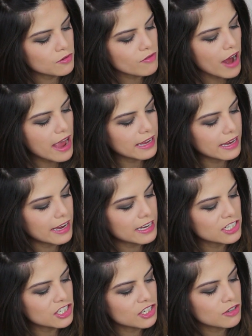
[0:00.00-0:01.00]

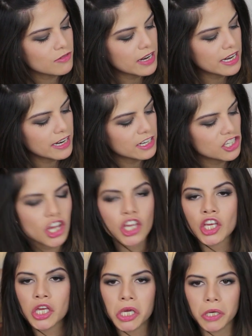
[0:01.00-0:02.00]
grayish, greenish
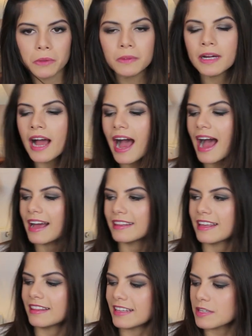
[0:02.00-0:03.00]
hue, and
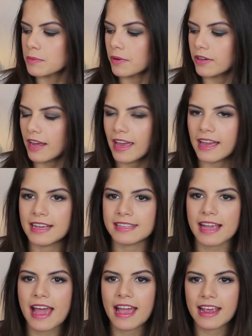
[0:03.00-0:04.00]
then this one
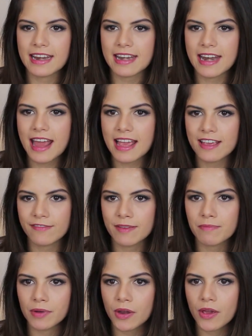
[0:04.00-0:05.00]
is a navy
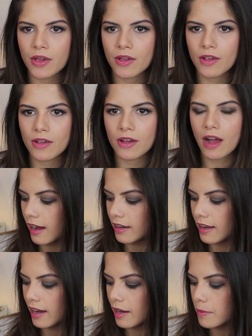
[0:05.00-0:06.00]
blue
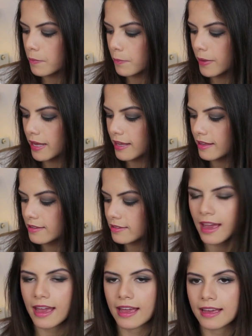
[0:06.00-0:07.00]
color with
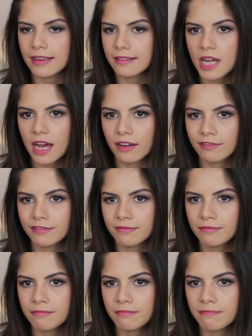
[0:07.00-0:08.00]
a dove,
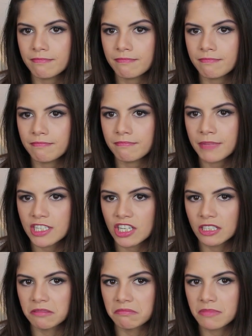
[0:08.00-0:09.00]

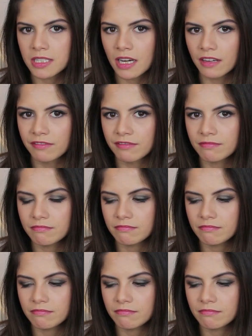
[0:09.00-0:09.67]
pigeon, dove,